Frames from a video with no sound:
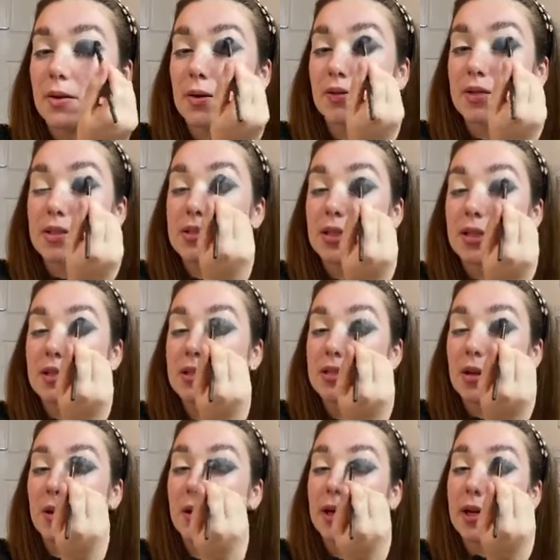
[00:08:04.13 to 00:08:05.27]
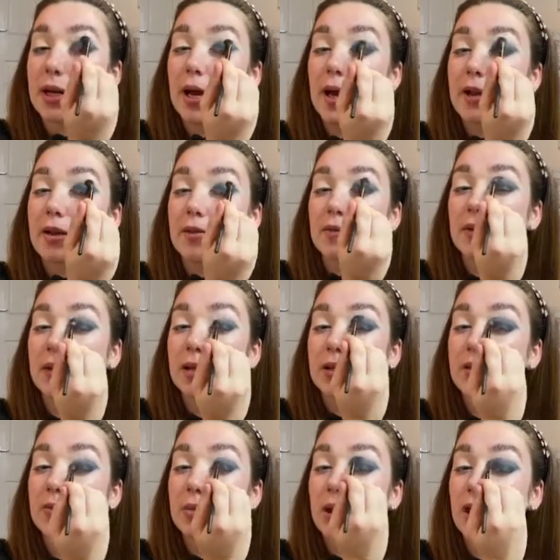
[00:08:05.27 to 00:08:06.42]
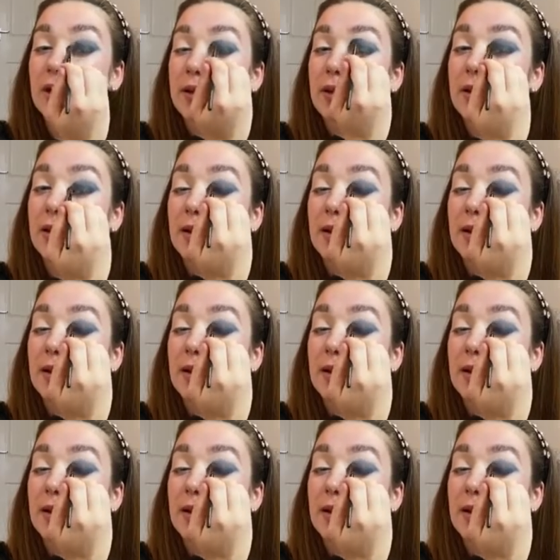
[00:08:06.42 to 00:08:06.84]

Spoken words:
basically, so I can get a really good blend.